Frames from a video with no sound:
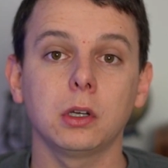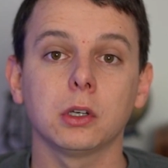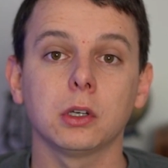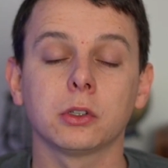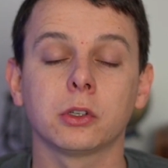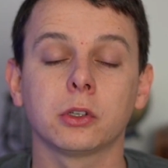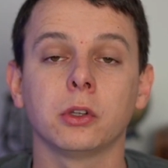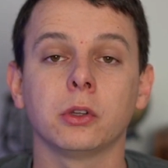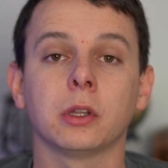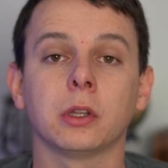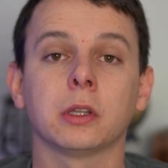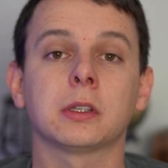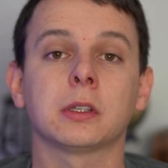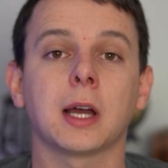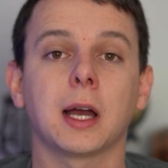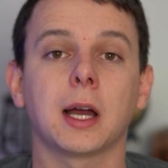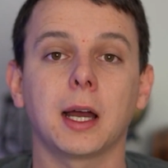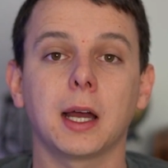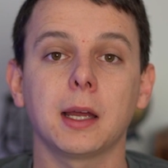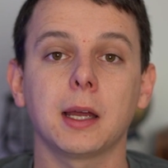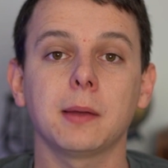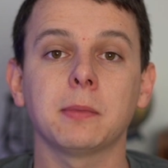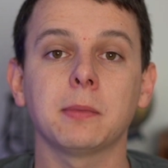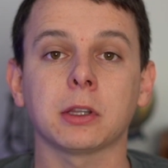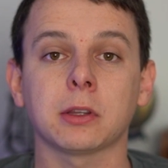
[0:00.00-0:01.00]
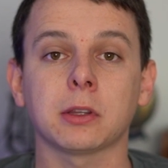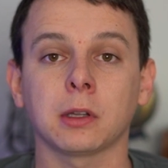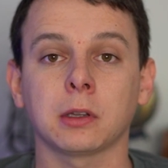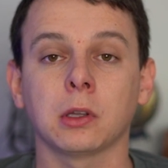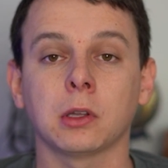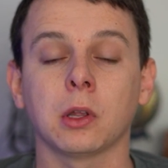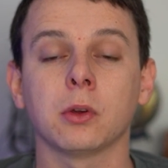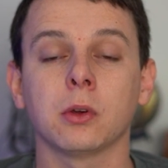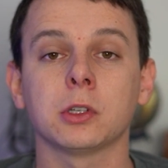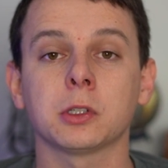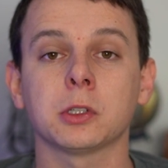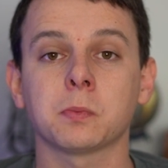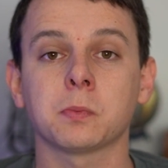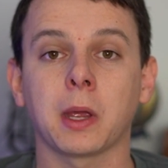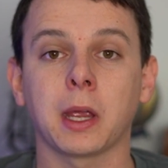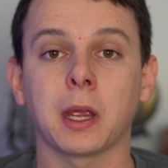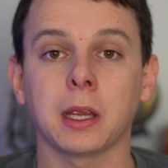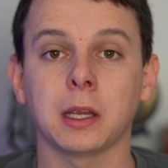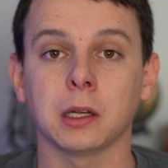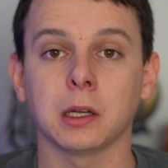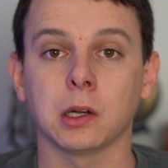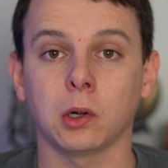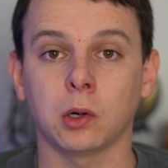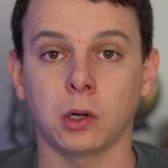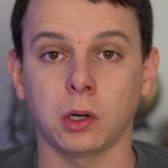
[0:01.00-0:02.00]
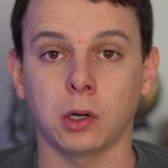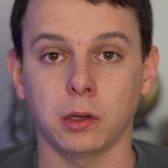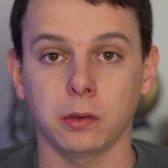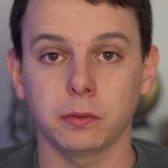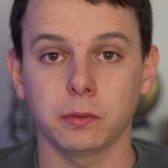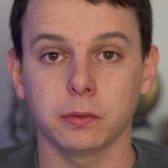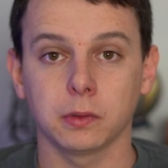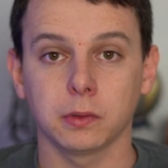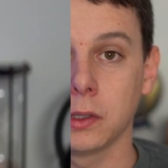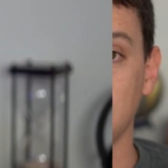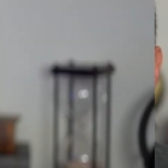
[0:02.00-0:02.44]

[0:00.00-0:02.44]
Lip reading: to the time that the loan is paid off.